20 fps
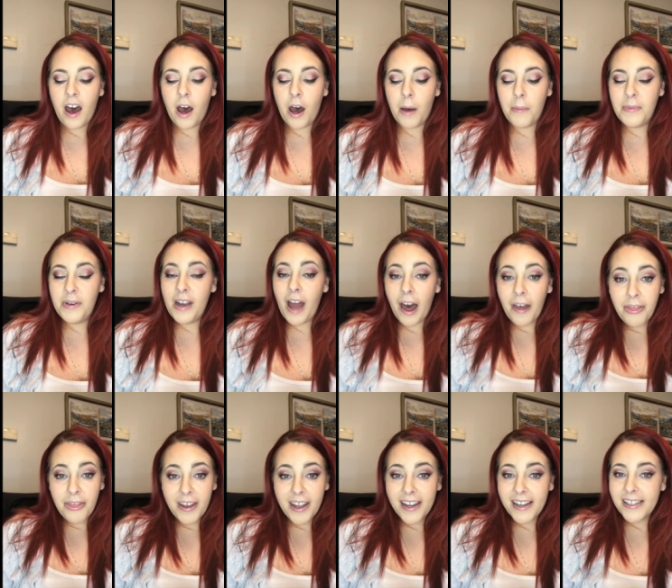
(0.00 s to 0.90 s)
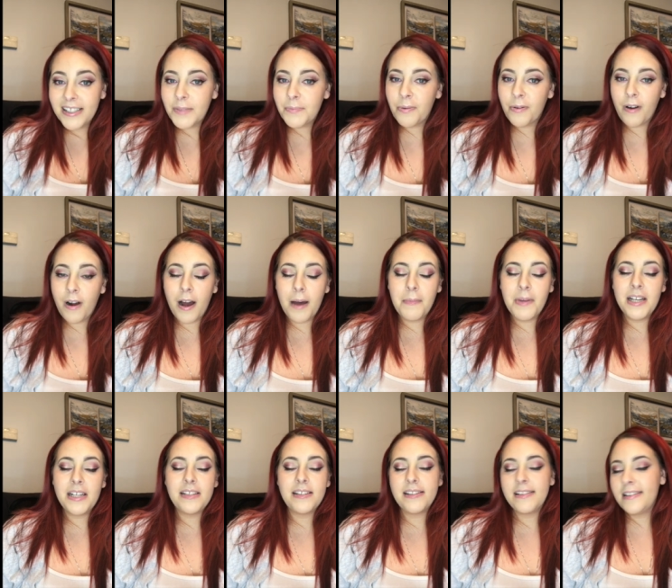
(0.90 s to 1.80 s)
Um, nothing is
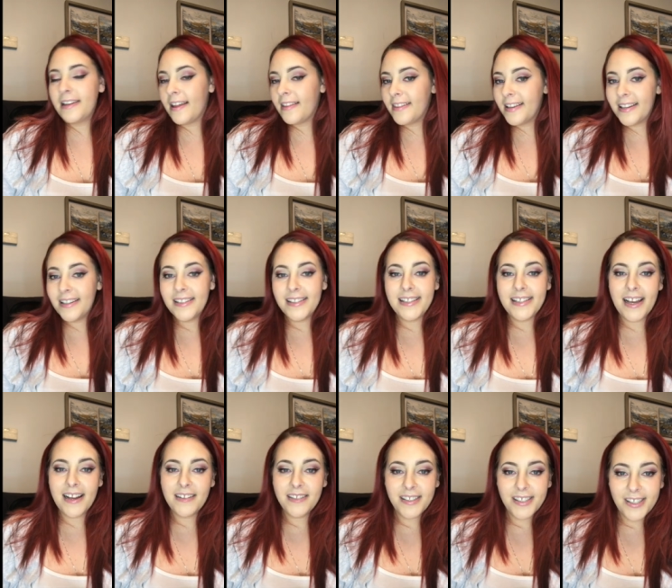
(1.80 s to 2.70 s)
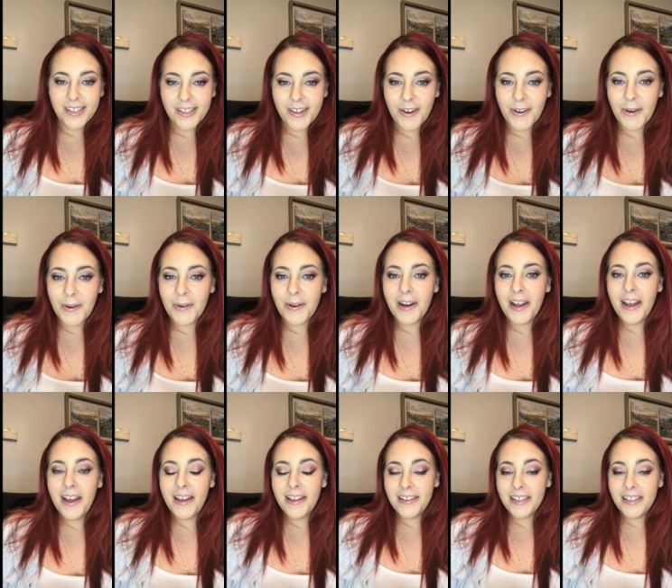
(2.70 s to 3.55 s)
promised, nothing is set in stone.